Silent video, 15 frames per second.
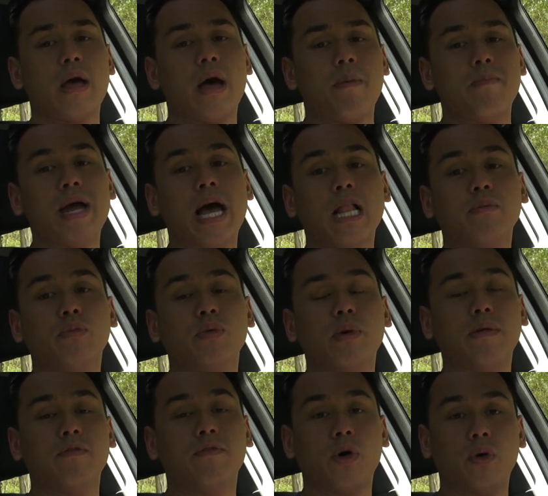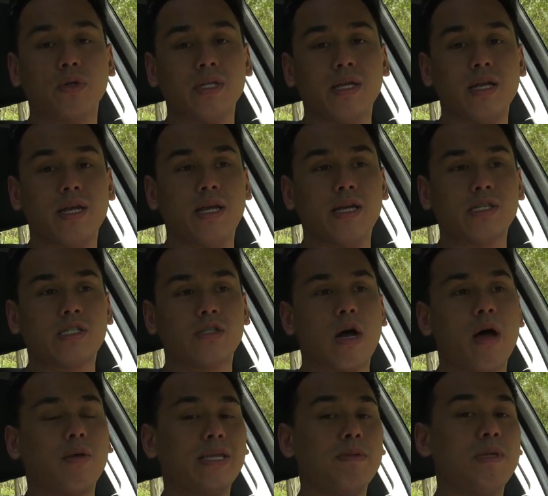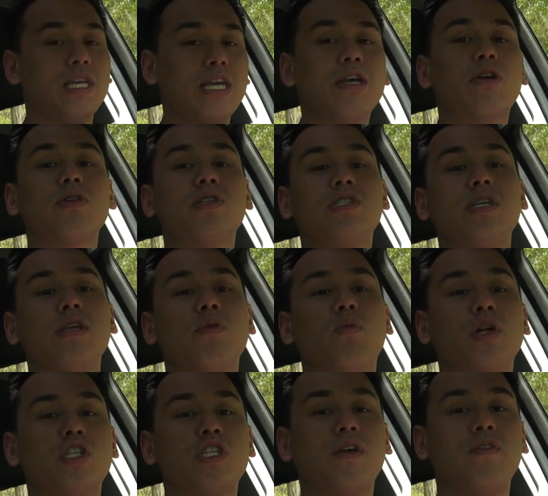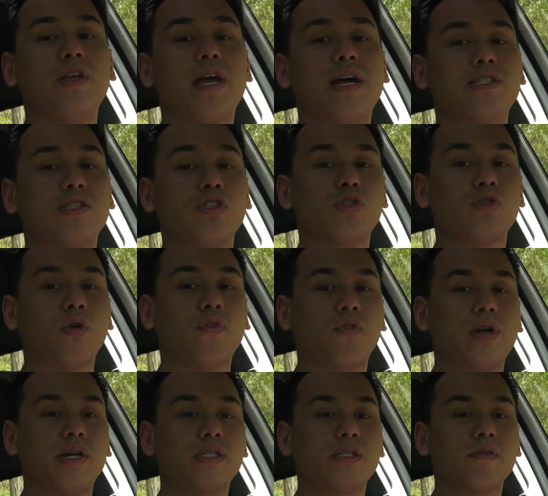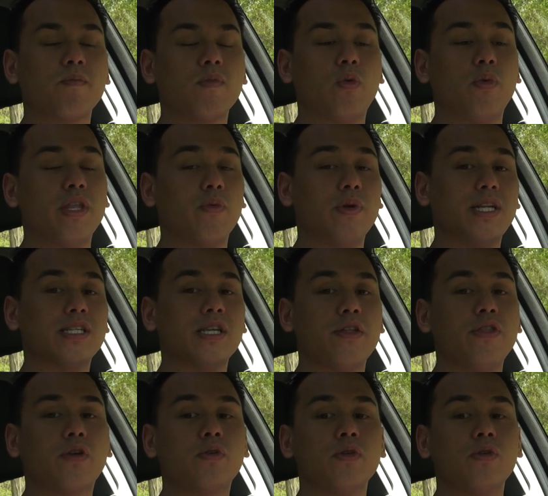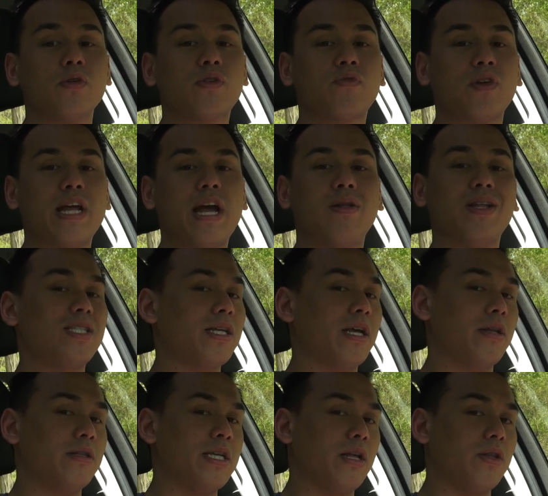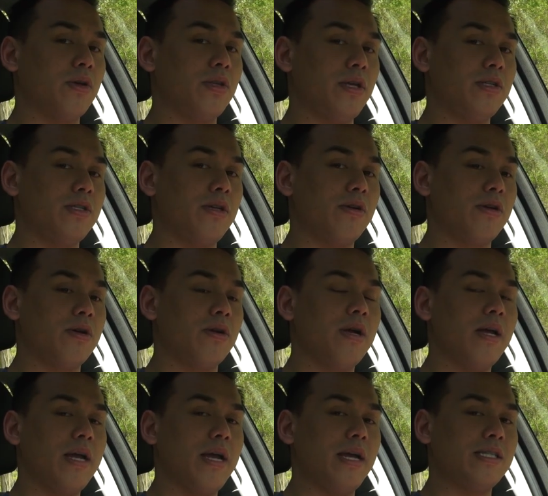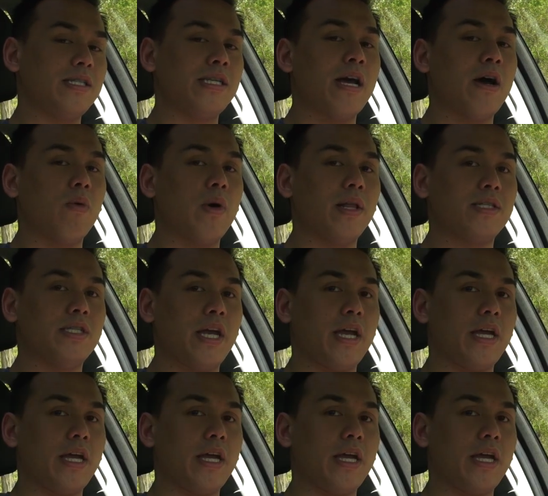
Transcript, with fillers: uh, Malibu and Volt is. So I'll be eager to see what Chevy has in store for us when they redesign the Cruze. For now, let's take a, take a look at the interior and see how well it's